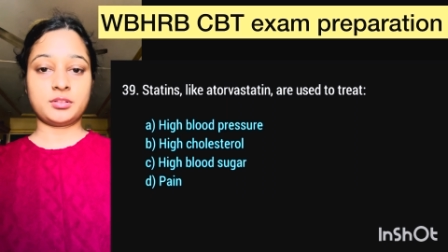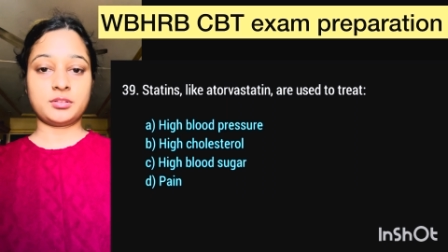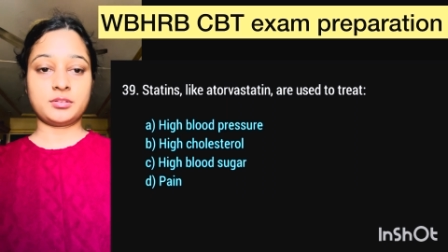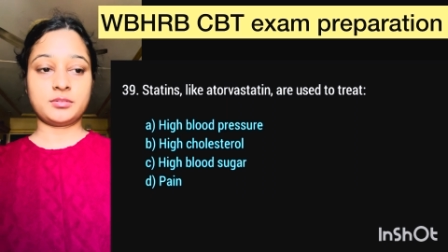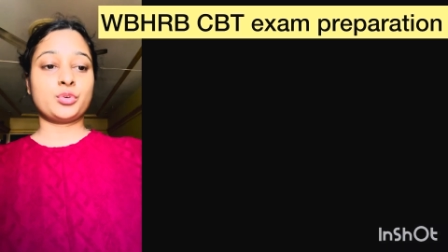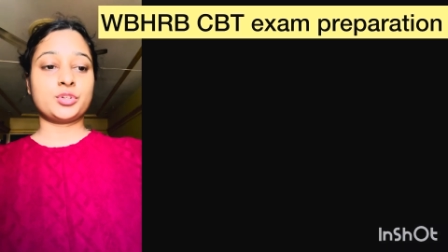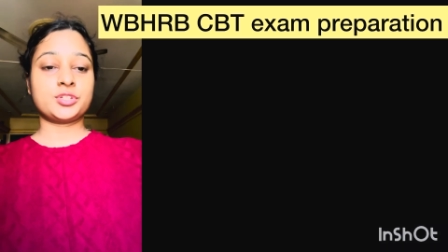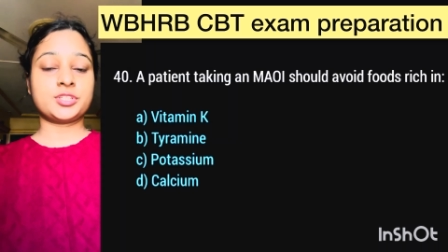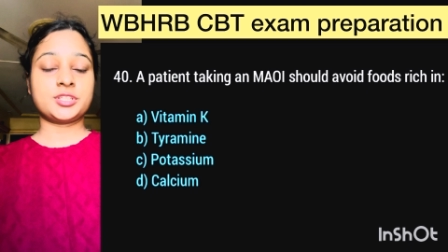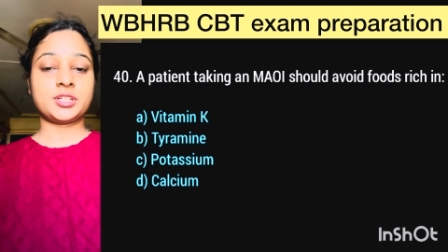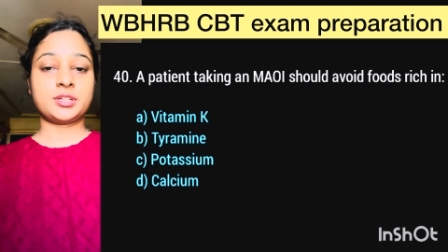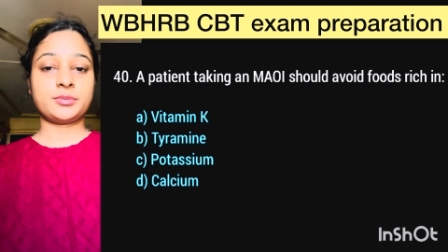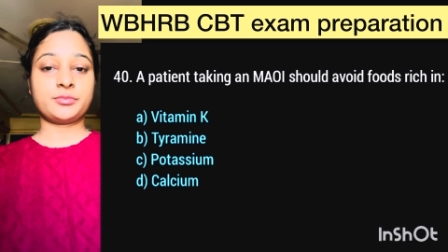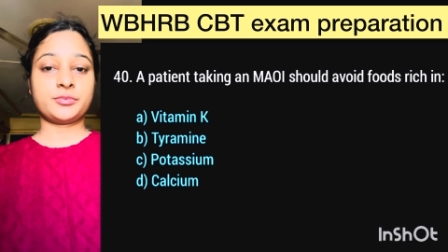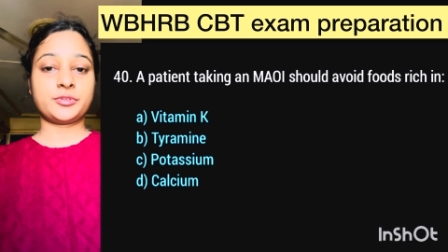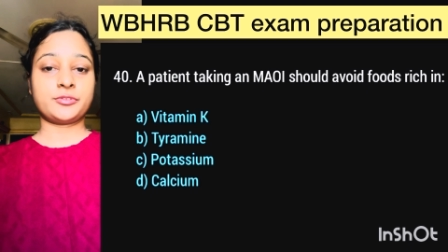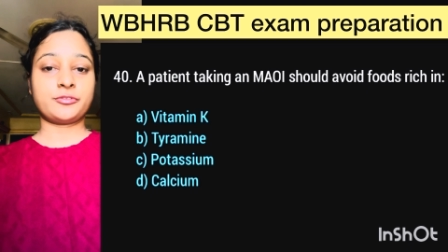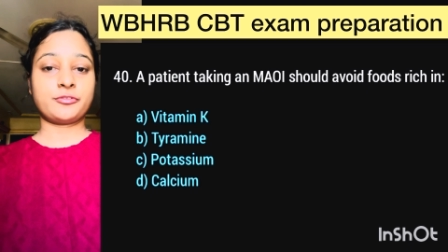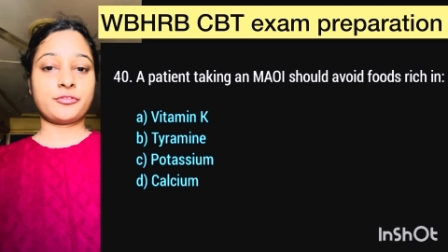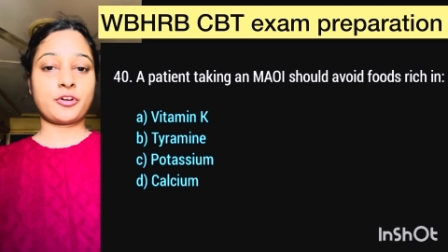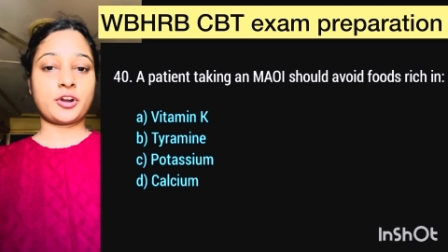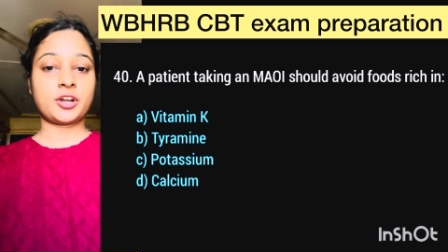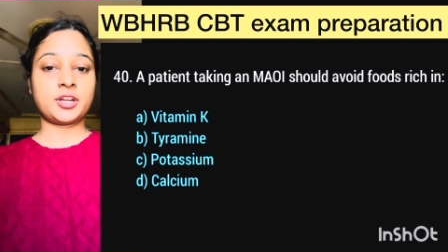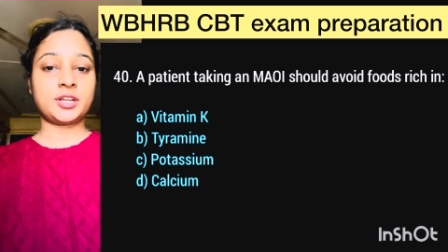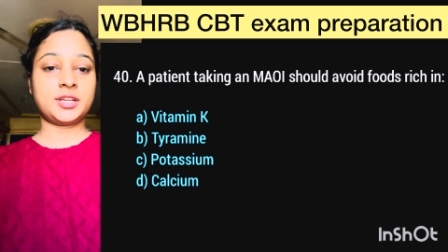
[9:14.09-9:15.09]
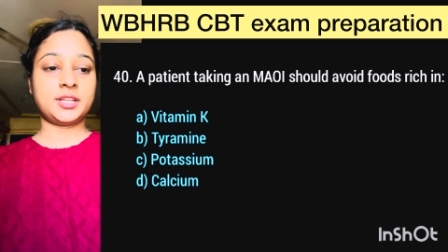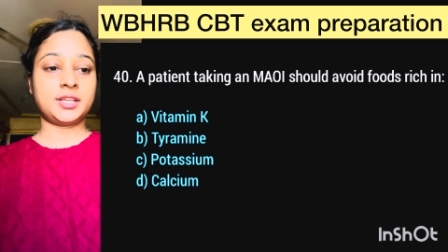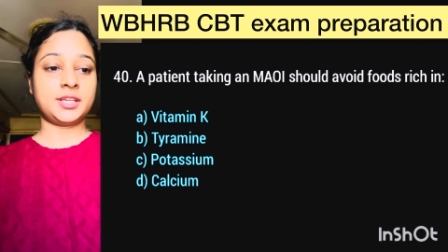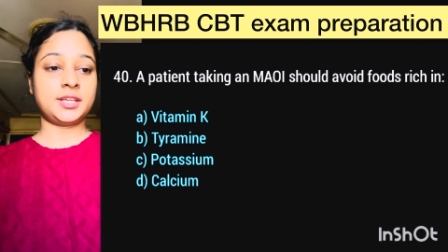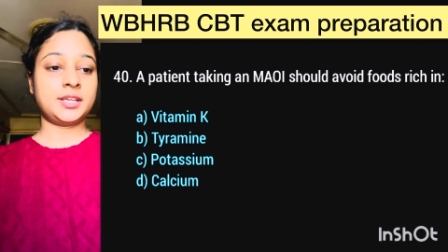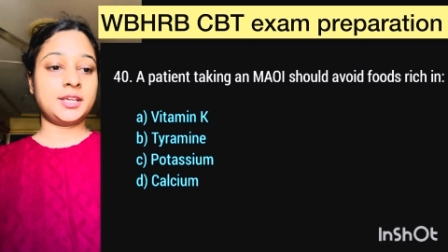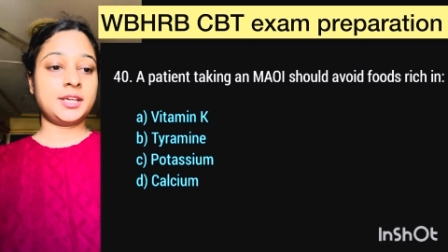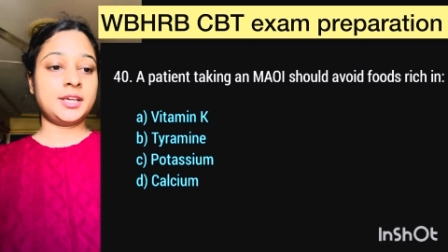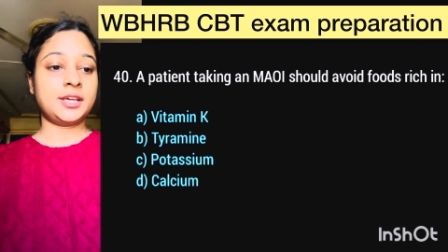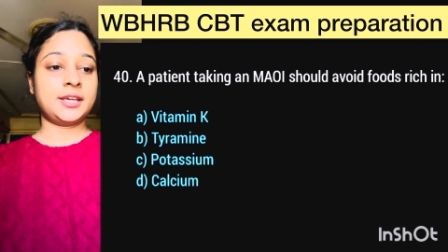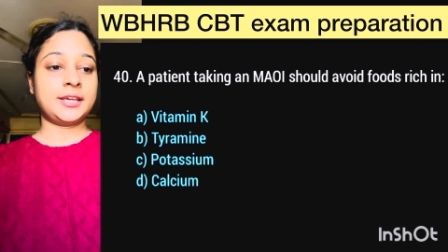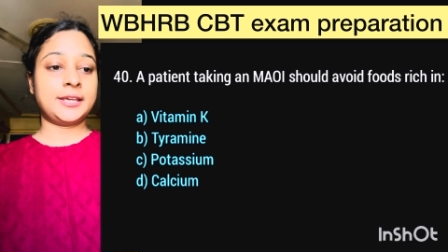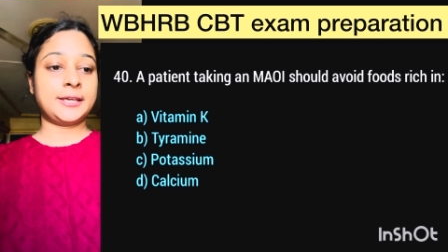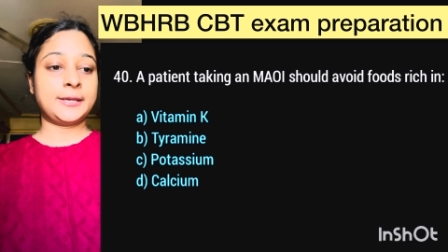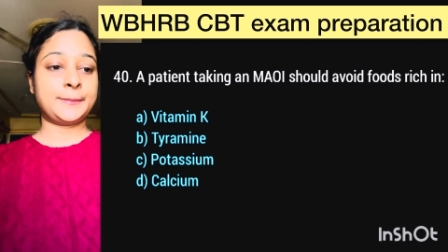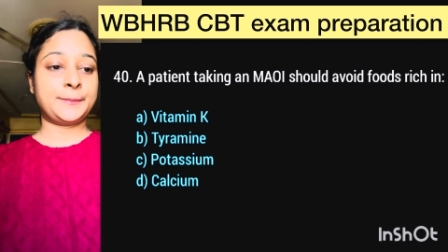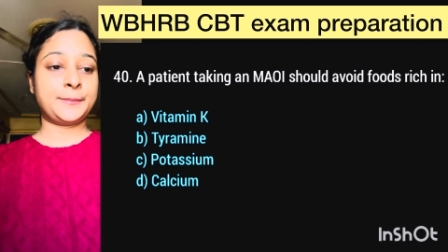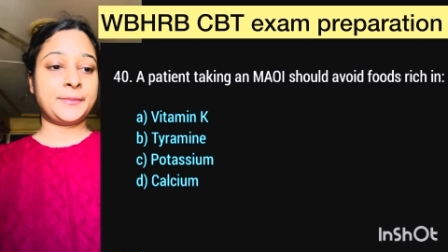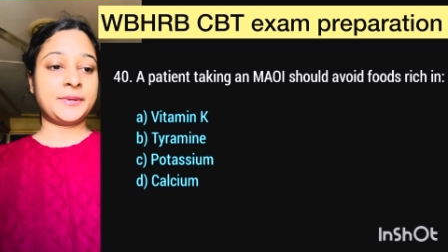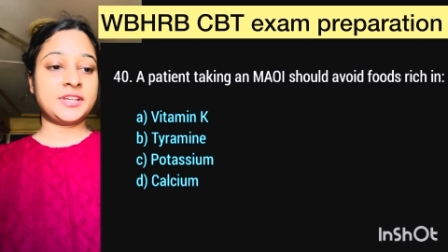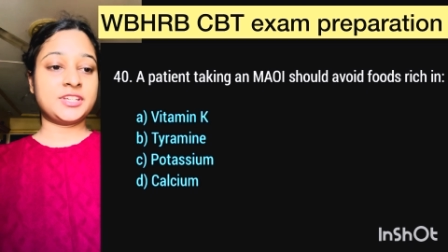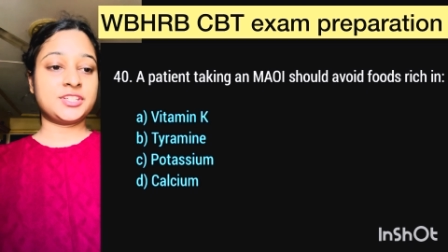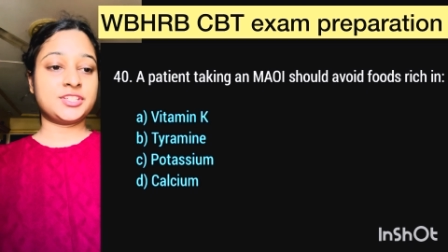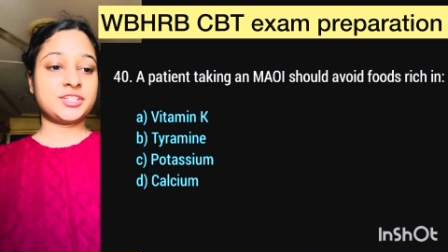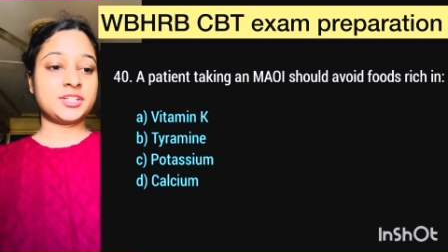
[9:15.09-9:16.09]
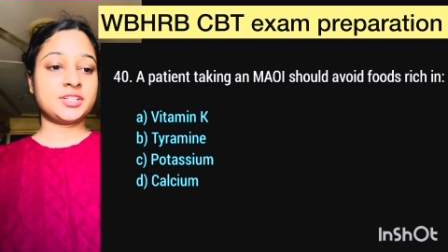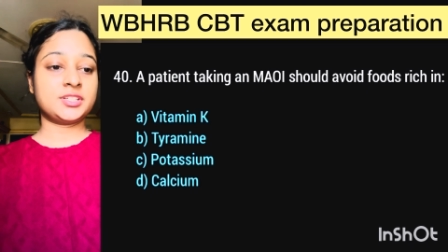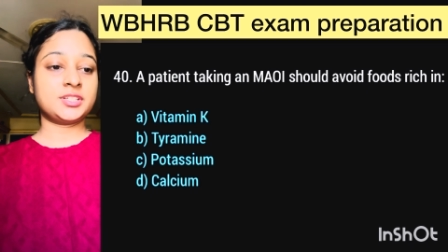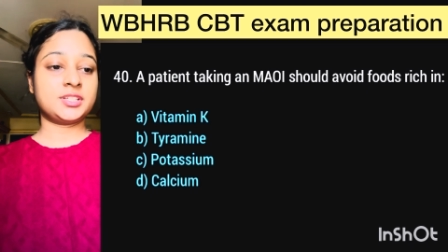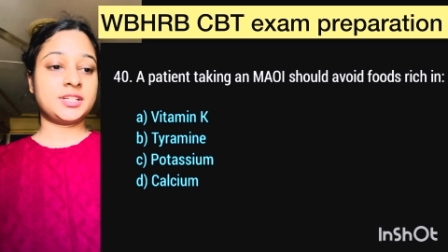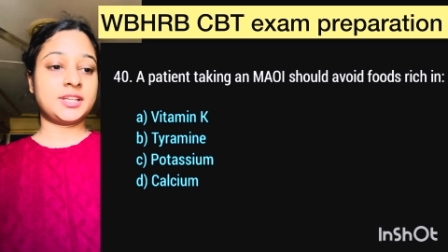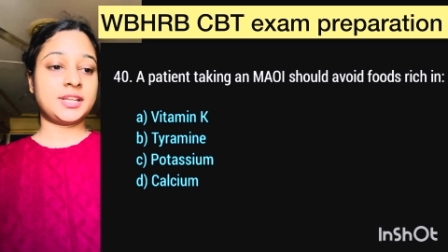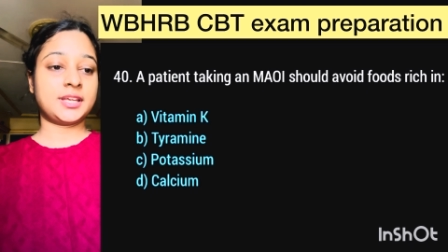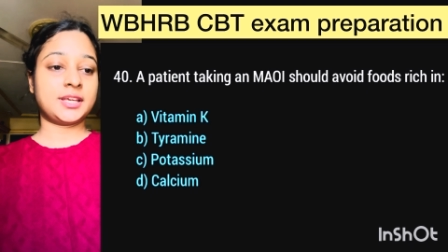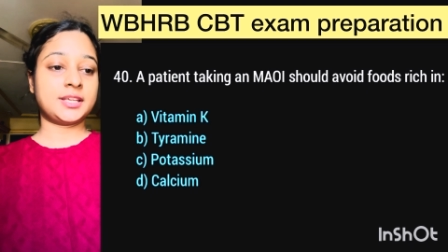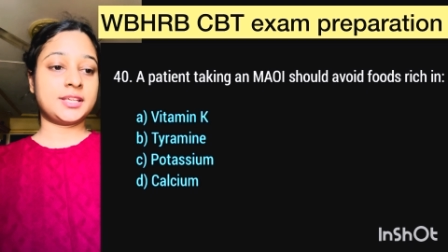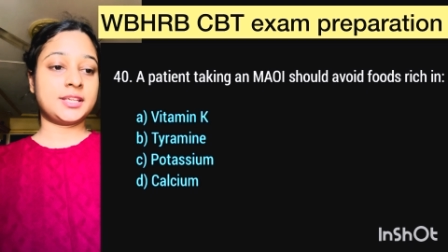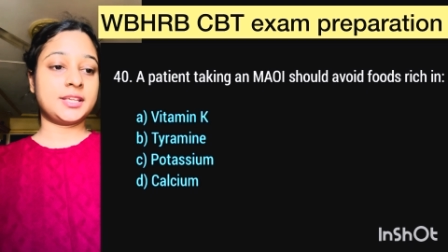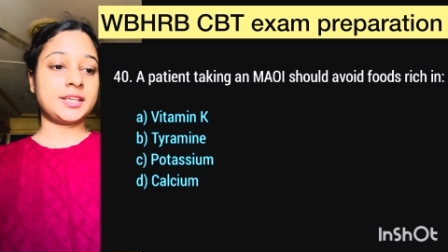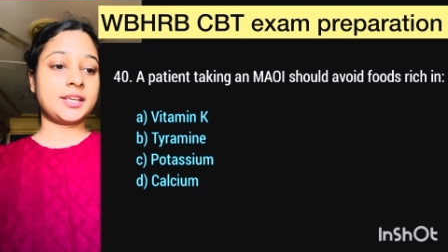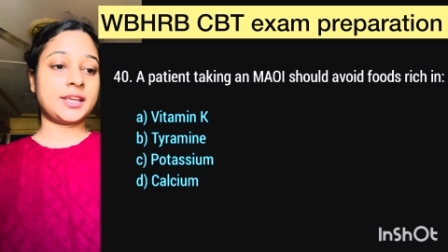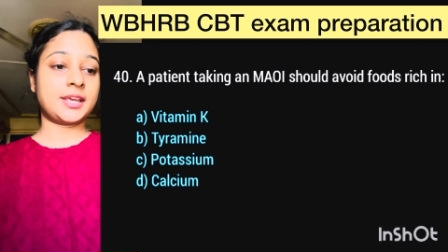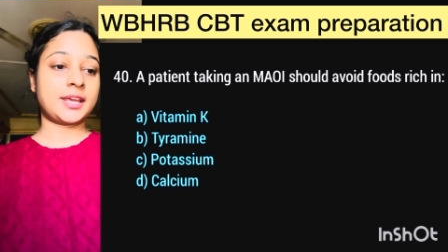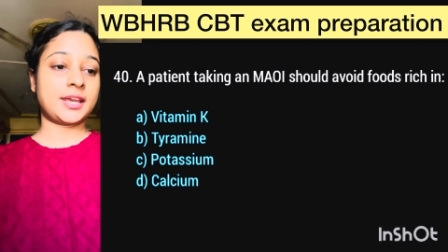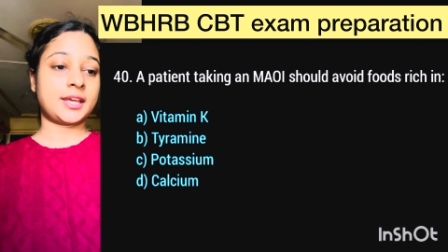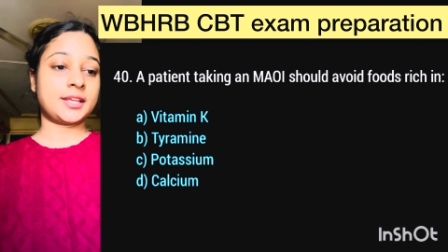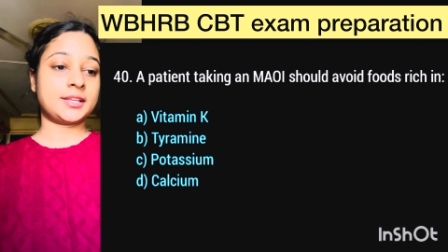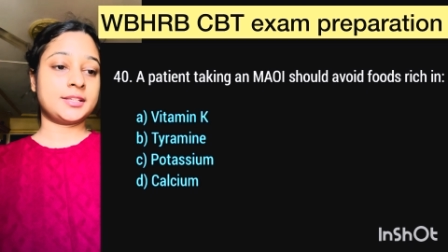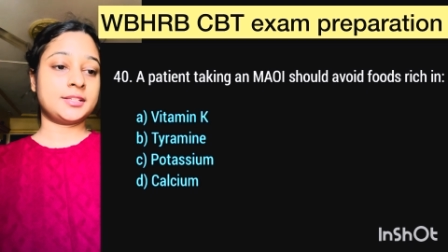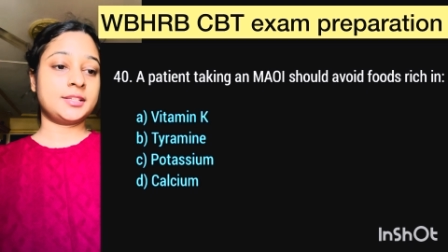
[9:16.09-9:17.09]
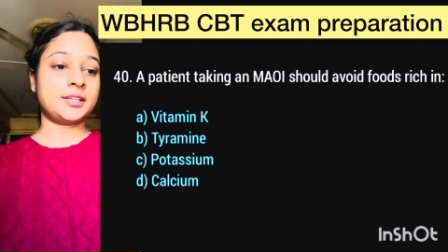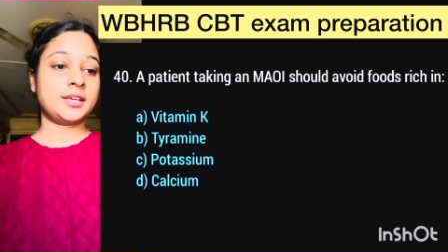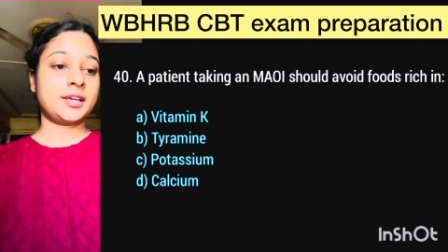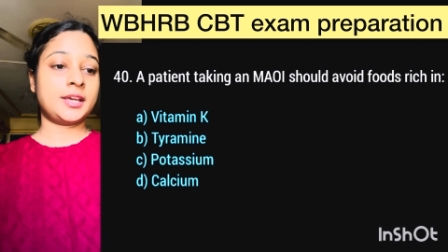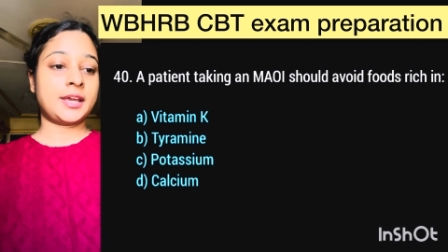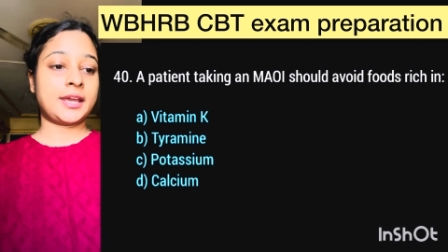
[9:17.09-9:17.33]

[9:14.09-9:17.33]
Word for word: Question number forty. A patient taking an